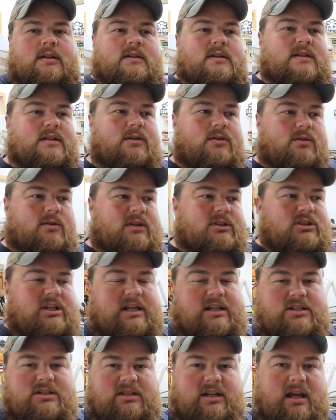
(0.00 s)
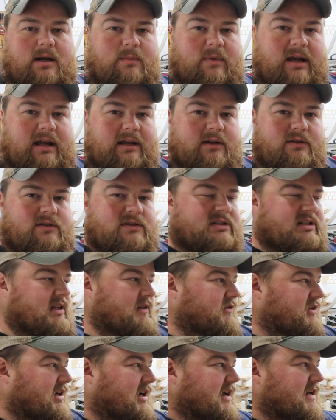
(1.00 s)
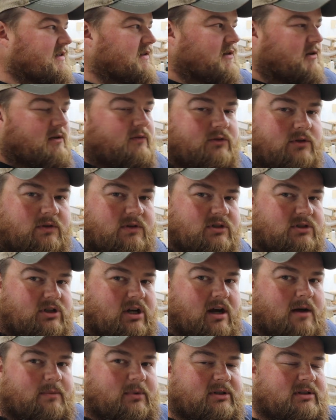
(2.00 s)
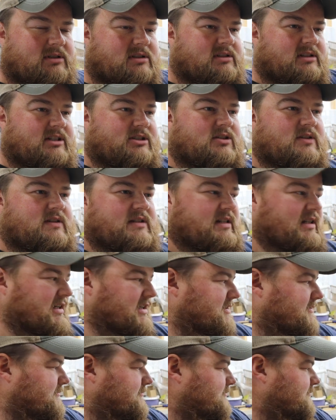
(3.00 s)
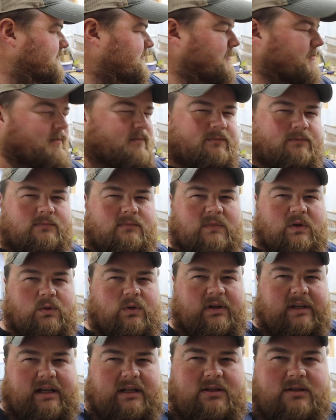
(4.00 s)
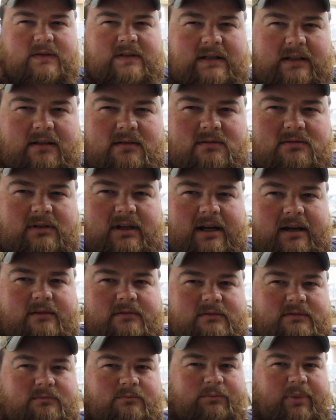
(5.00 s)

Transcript: So I changed camera angles to give you guys another view of the shop, let you see, what can you see, All right?